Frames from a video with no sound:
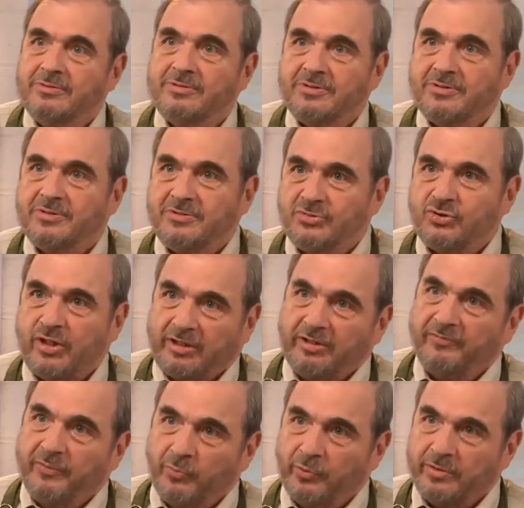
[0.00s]
You check
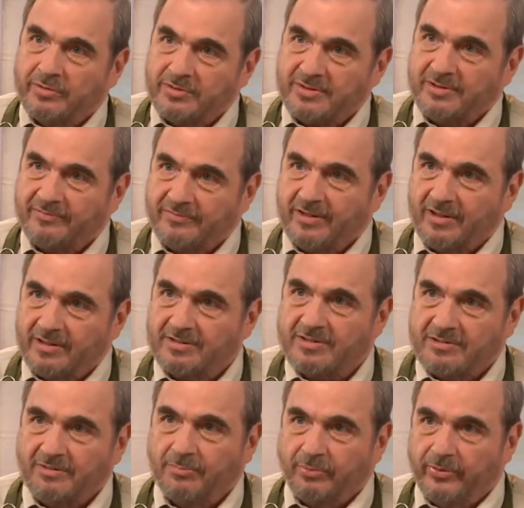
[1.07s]
every morning to see if the guy's still